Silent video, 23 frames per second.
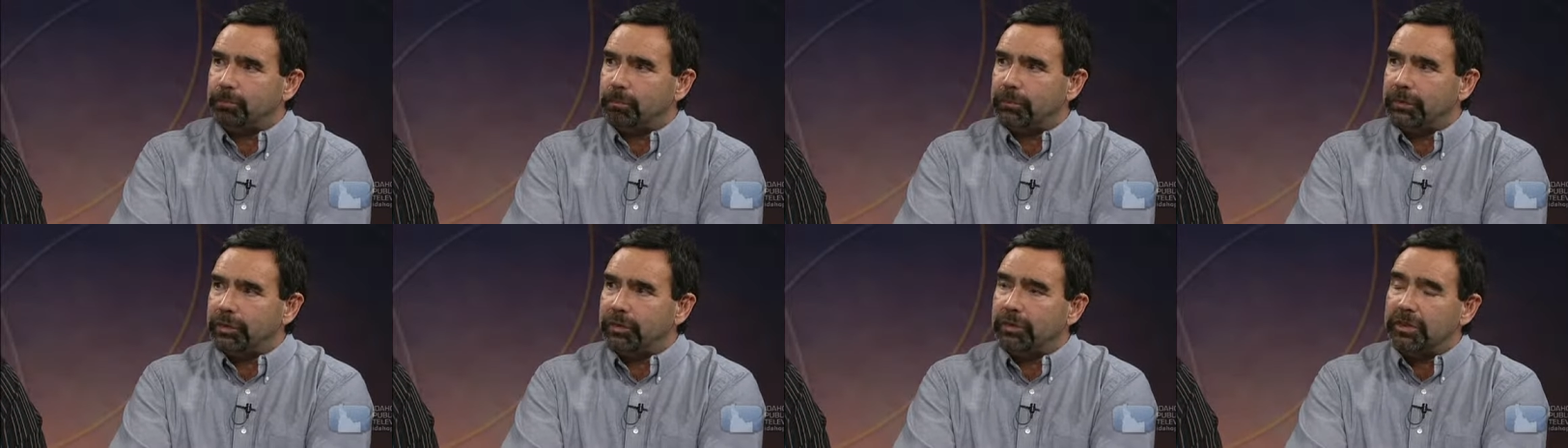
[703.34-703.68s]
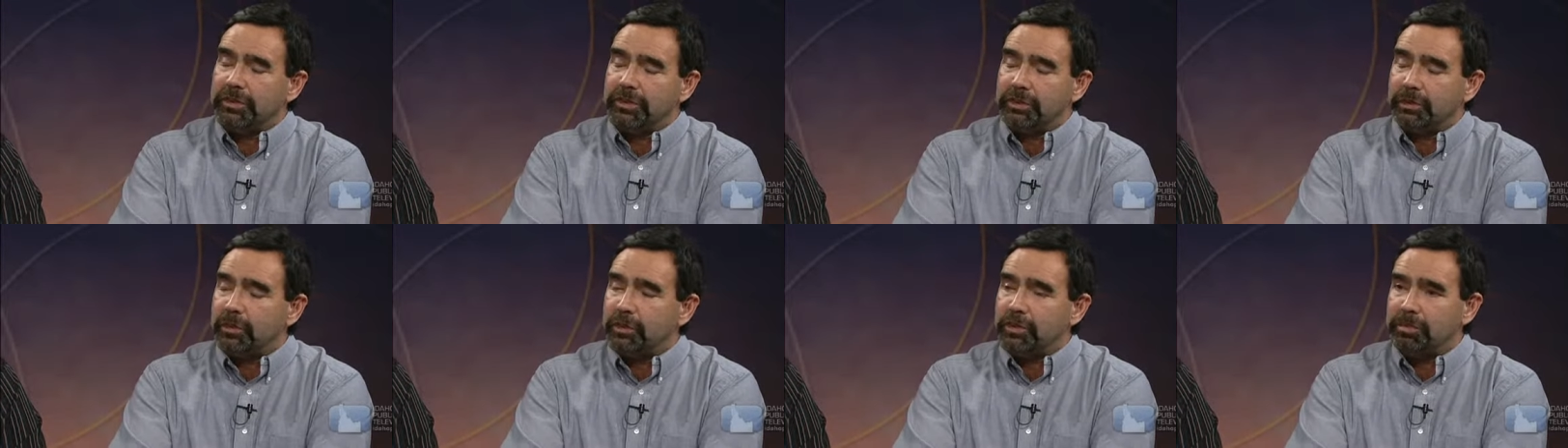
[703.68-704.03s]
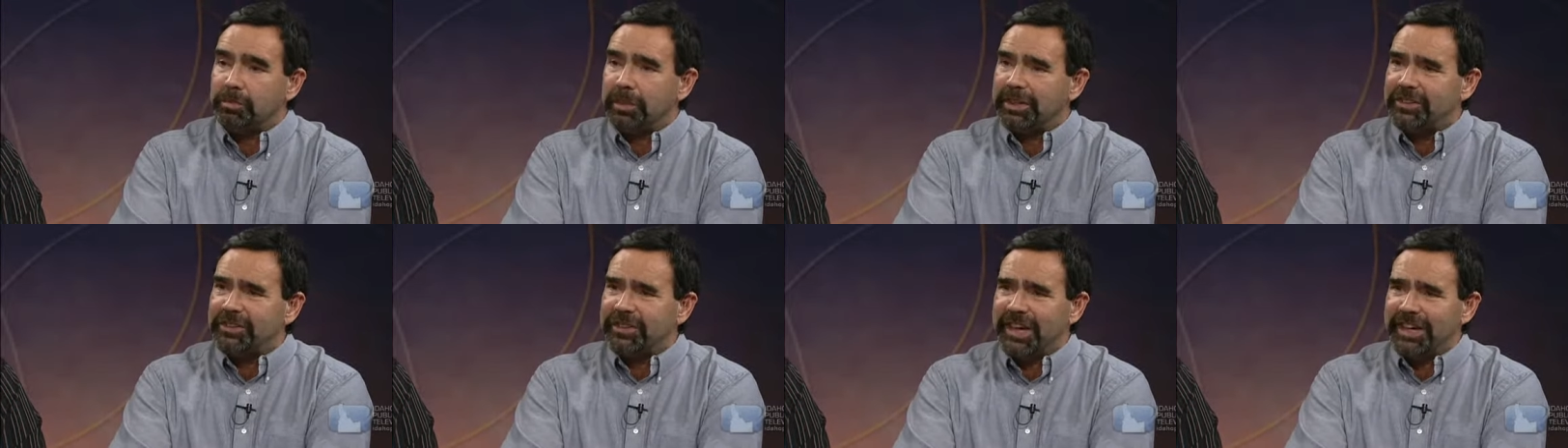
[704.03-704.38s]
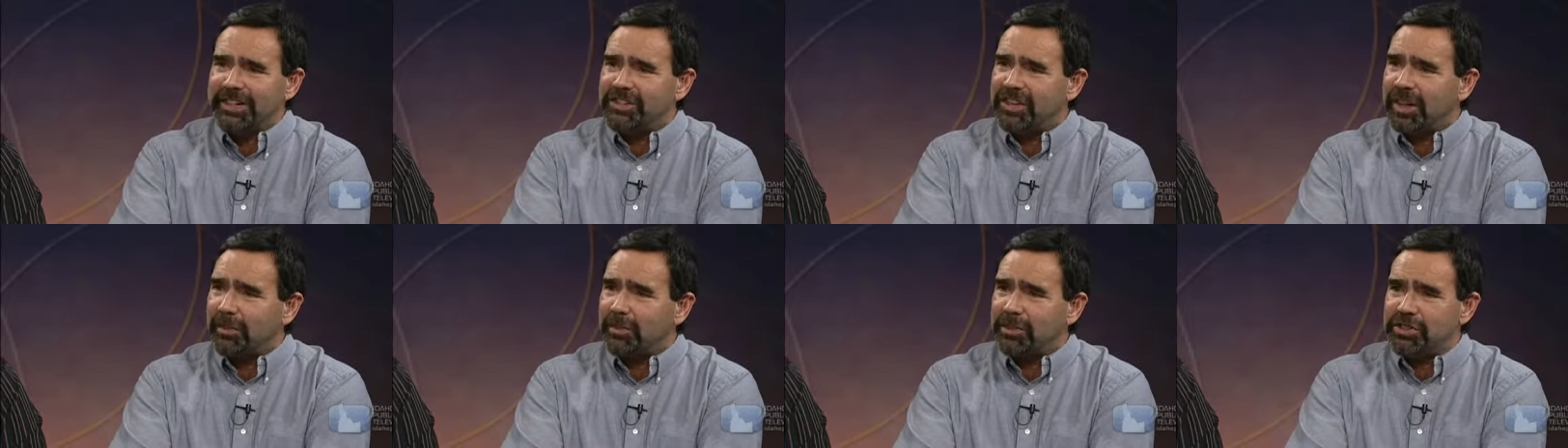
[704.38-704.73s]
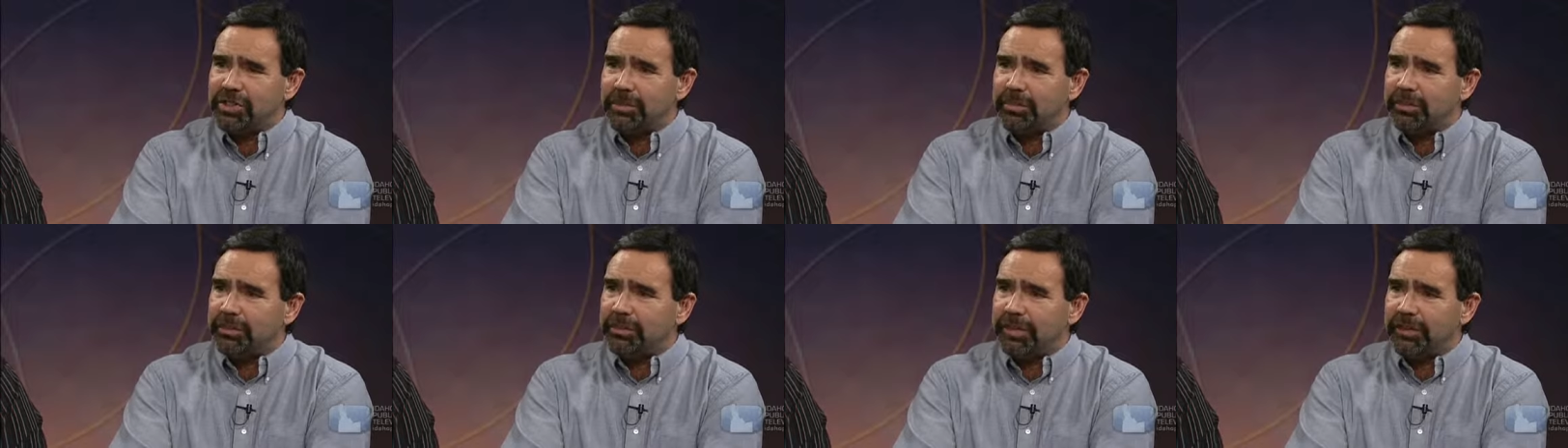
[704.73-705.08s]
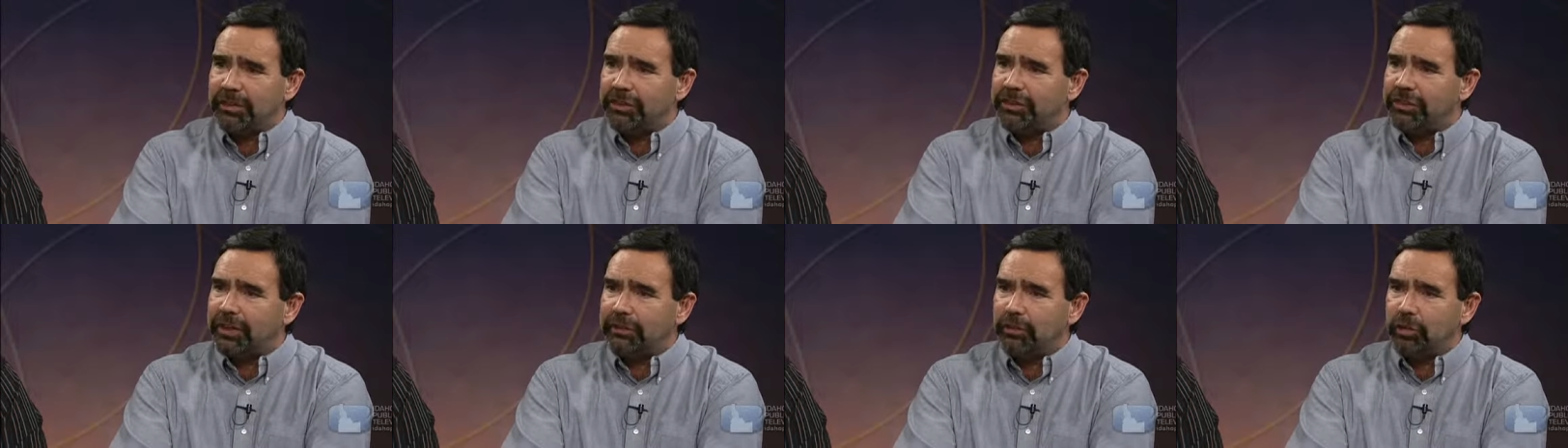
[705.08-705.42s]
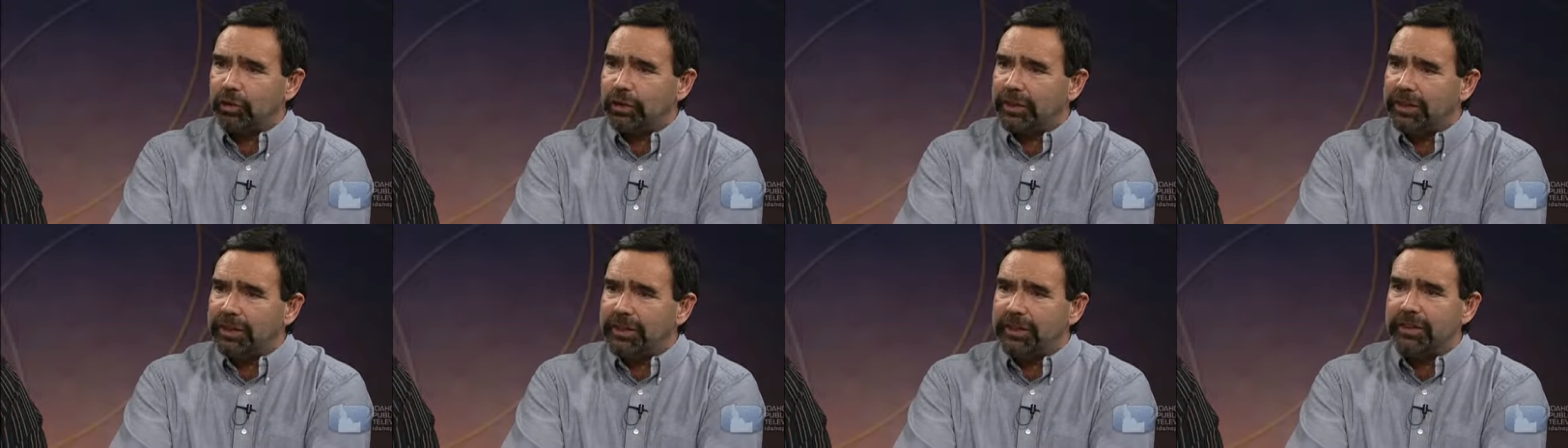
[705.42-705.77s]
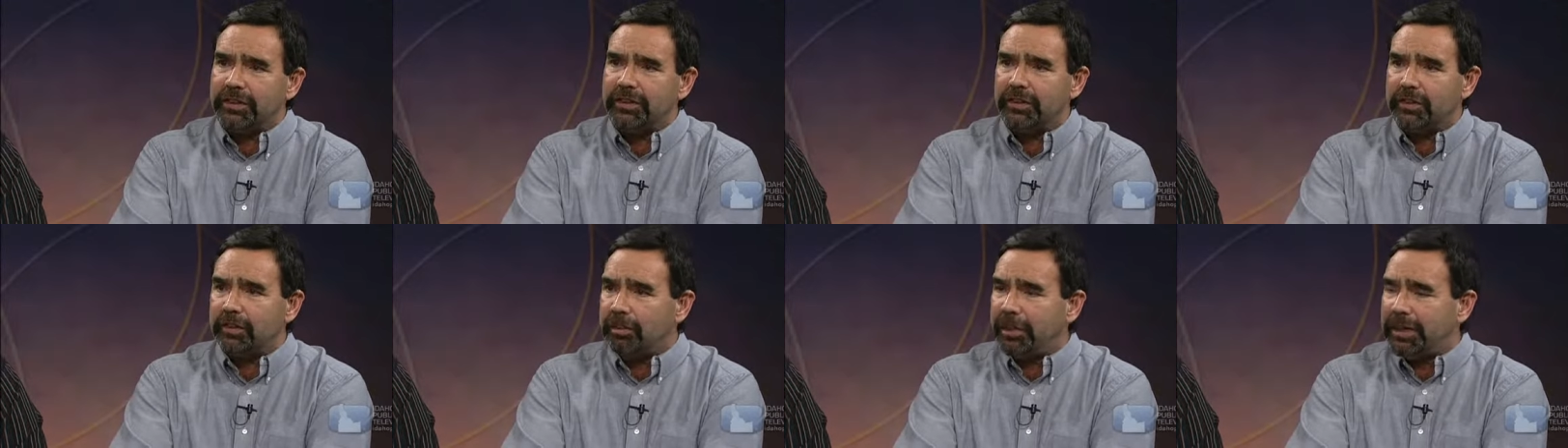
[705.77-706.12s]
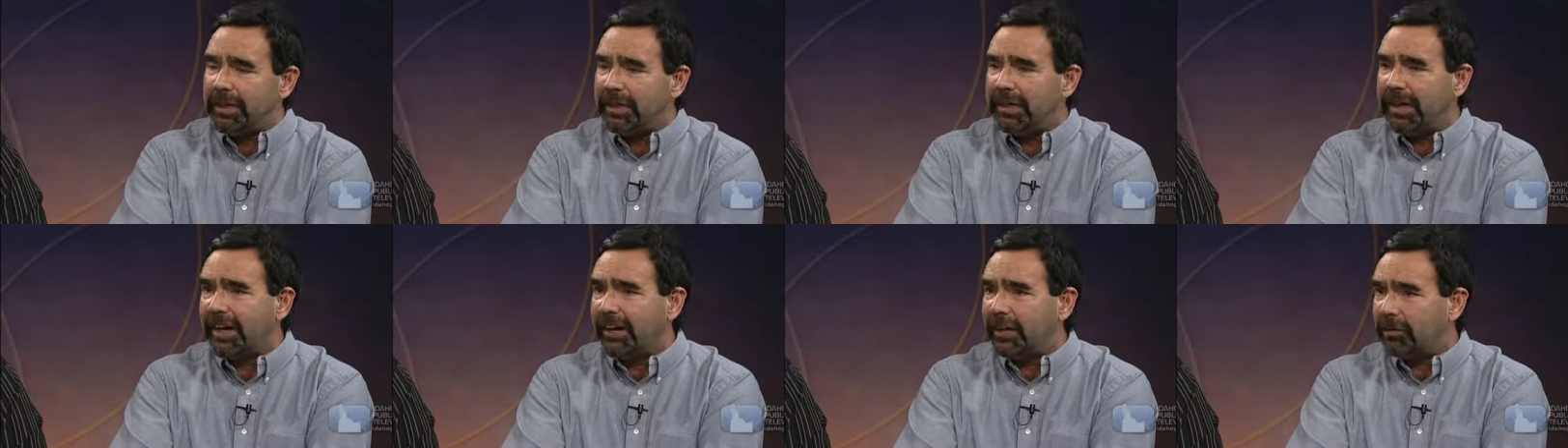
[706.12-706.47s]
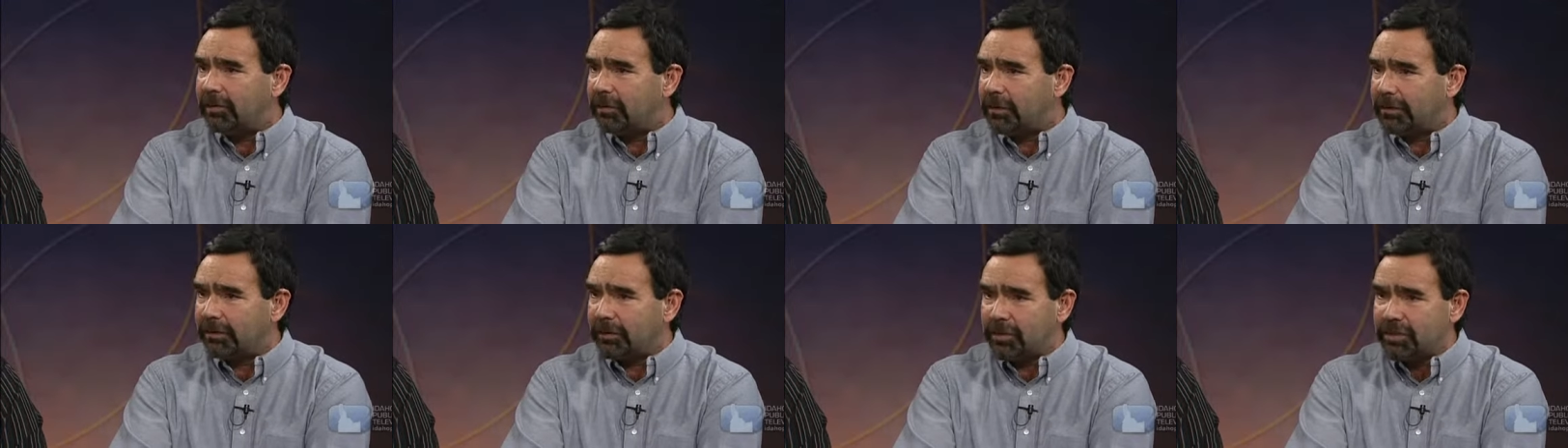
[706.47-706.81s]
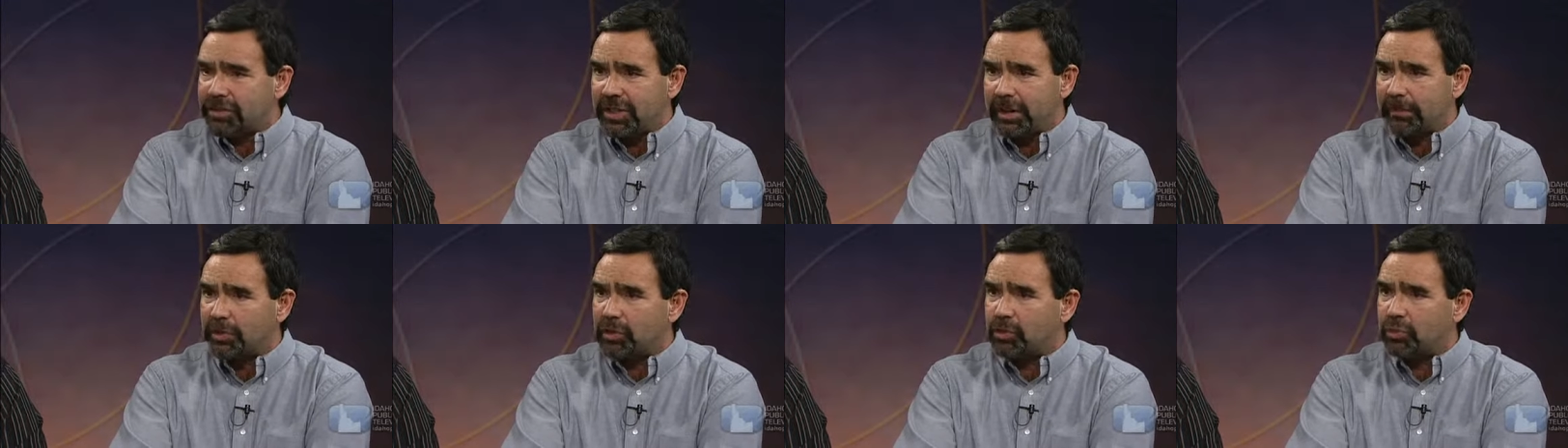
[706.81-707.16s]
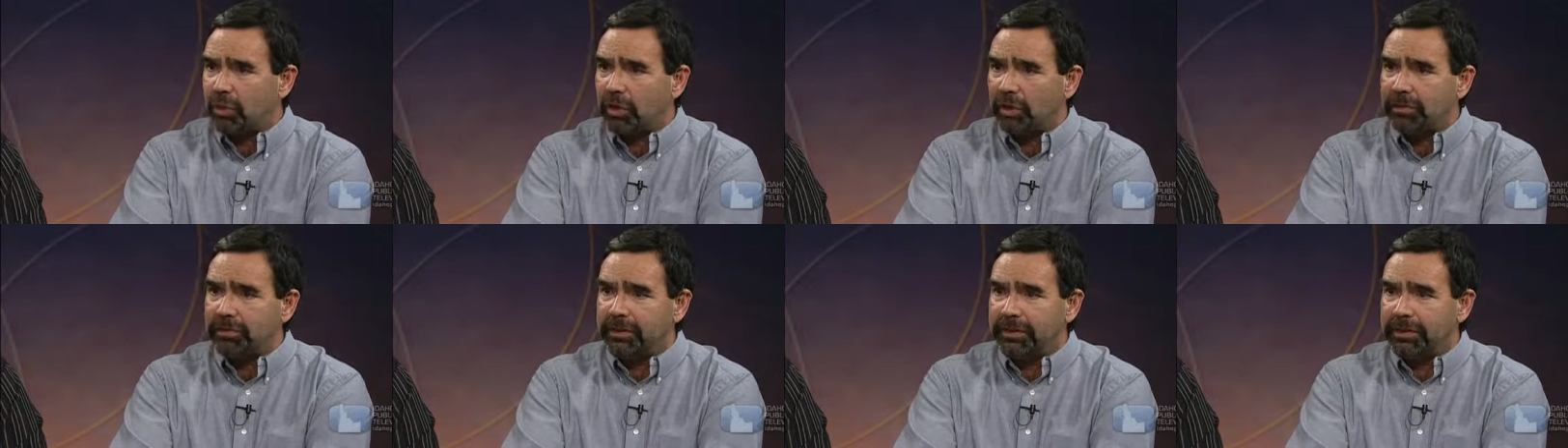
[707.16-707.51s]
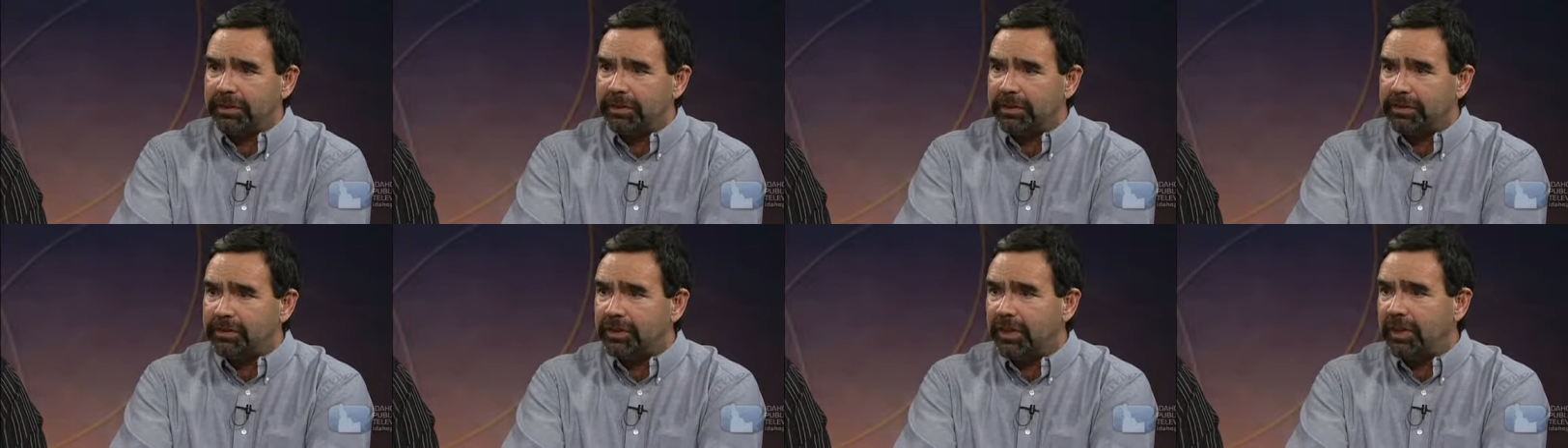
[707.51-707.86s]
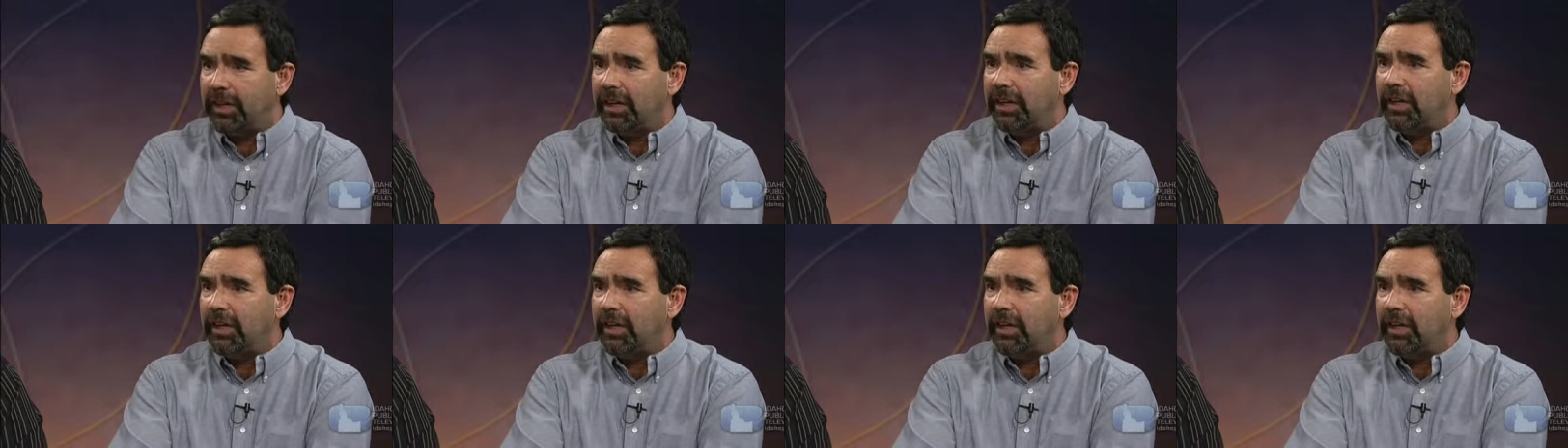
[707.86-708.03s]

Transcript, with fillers: to its first Big Sky championship in, in, several years, beating Idaho for the first time in 12 years,